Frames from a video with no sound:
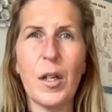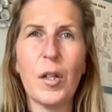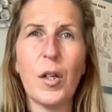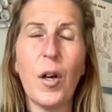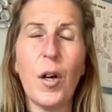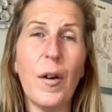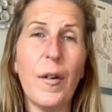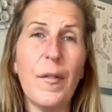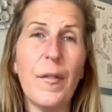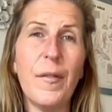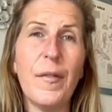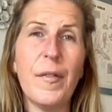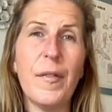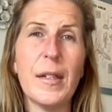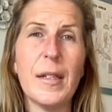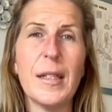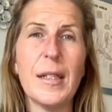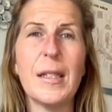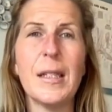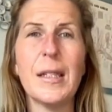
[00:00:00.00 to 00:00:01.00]

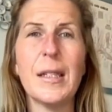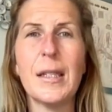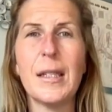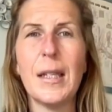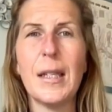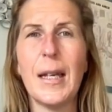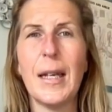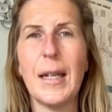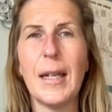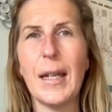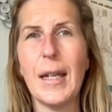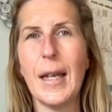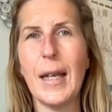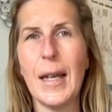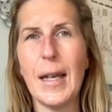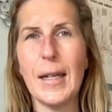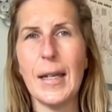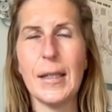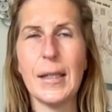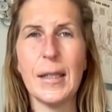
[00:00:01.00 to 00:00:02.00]
confidence in
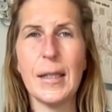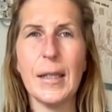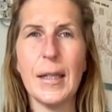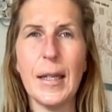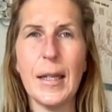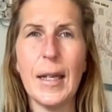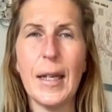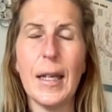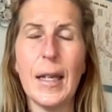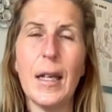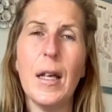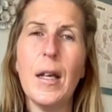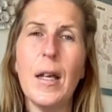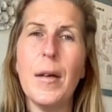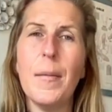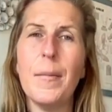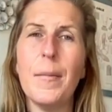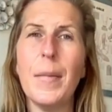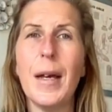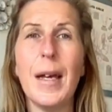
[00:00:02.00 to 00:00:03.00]
his knee
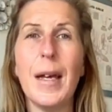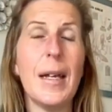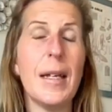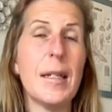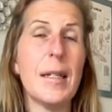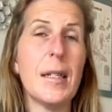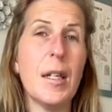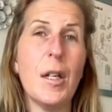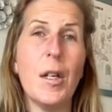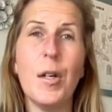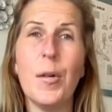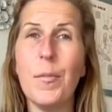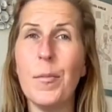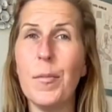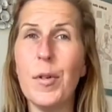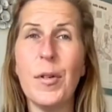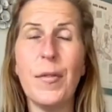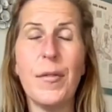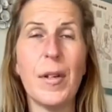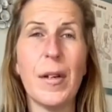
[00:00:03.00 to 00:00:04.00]
made
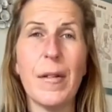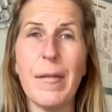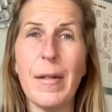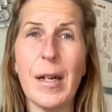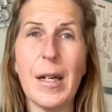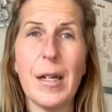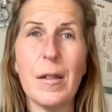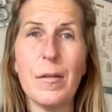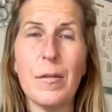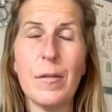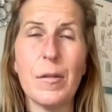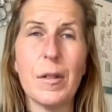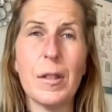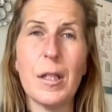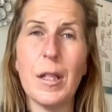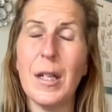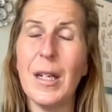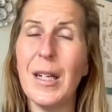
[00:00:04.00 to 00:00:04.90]
moving around,